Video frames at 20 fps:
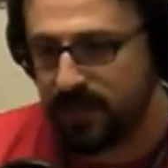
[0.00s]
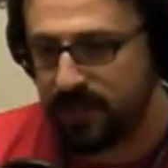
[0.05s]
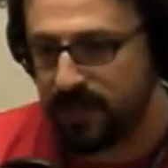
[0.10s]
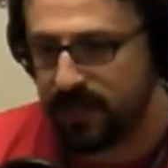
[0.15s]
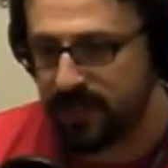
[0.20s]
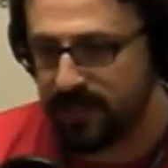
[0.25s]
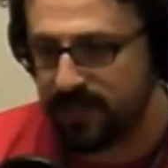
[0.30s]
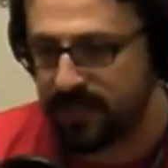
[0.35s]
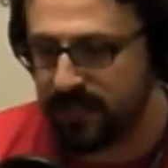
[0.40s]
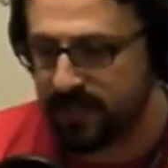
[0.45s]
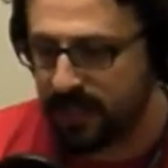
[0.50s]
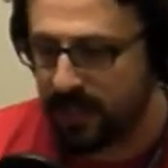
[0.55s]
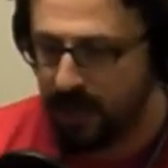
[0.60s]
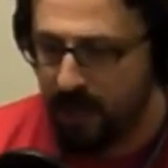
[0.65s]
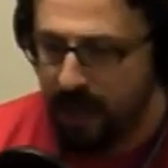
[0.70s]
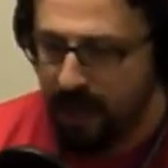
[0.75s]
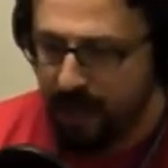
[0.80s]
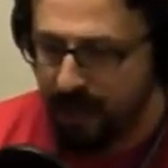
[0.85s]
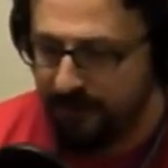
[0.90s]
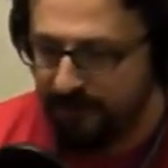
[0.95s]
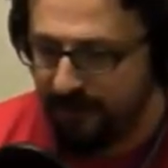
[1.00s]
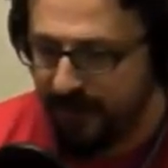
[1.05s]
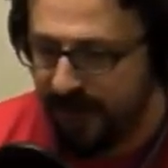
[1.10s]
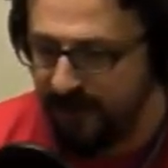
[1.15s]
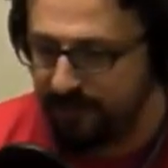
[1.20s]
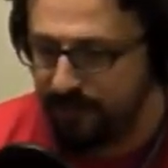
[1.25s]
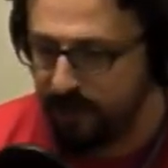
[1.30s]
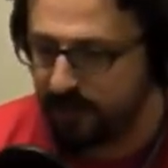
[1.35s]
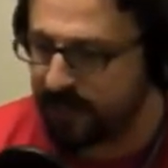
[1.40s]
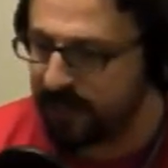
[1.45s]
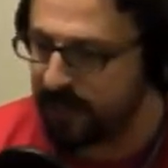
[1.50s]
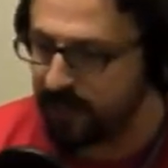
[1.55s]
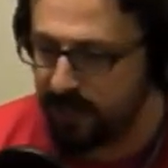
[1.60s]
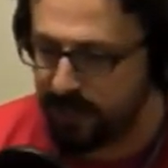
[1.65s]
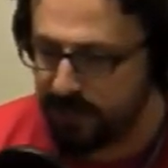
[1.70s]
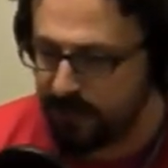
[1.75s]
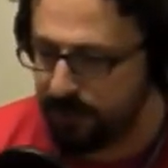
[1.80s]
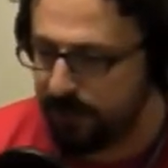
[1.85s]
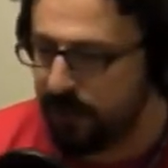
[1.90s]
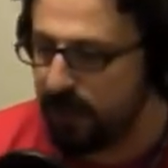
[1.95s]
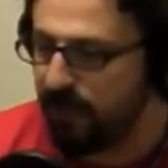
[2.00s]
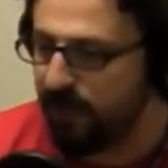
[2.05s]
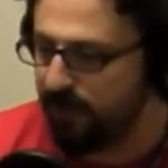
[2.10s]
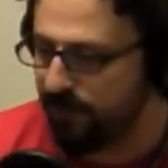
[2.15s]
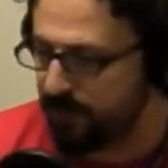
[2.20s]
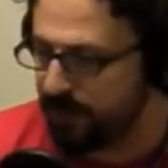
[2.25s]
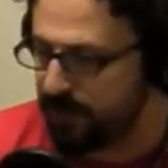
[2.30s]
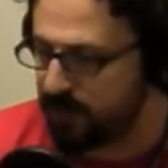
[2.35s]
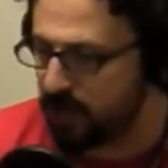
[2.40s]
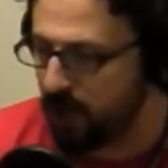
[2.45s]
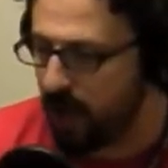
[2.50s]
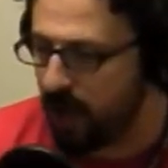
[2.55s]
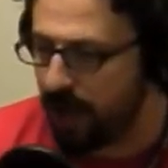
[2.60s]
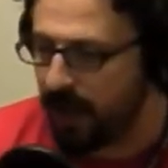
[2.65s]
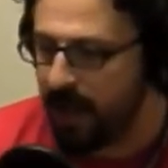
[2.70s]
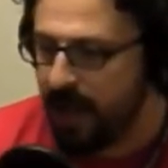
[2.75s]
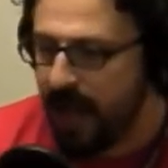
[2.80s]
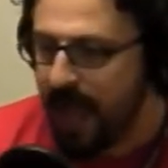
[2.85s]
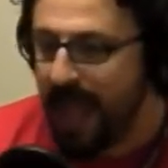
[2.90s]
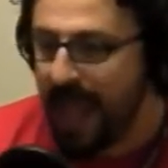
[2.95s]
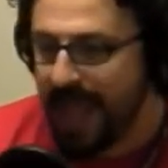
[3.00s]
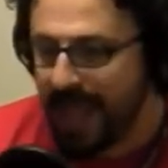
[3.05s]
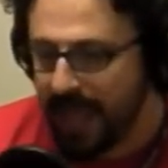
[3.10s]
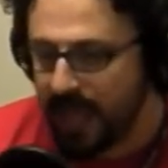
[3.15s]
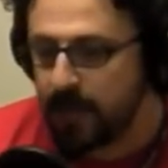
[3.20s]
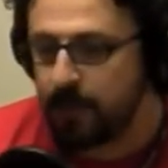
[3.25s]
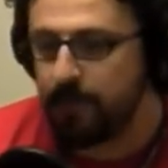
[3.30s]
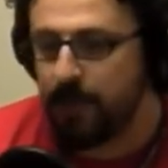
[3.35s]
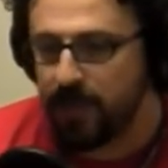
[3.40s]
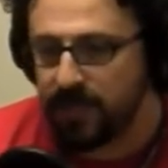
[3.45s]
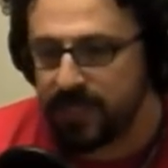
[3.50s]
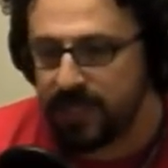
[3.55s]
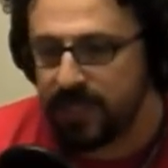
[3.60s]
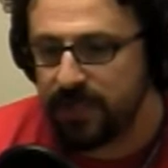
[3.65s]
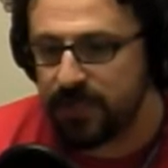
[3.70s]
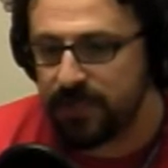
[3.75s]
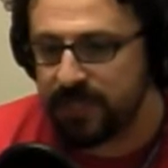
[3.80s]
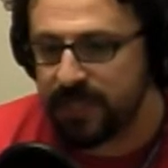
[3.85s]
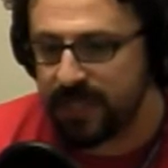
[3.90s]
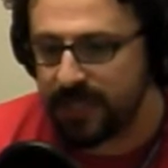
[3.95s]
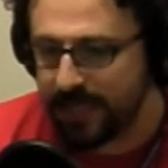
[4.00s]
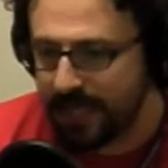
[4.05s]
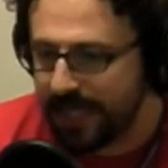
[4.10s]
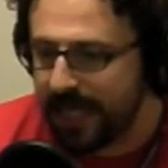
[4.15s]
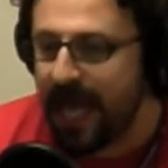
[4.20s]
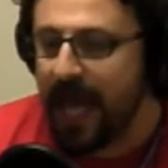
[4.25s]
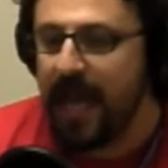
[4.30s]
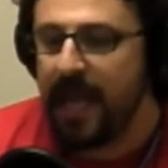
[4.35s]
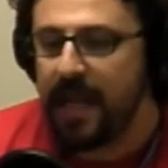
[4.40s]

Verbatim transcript: So this is a 5-book series, beautifully drawn, and most interestingly,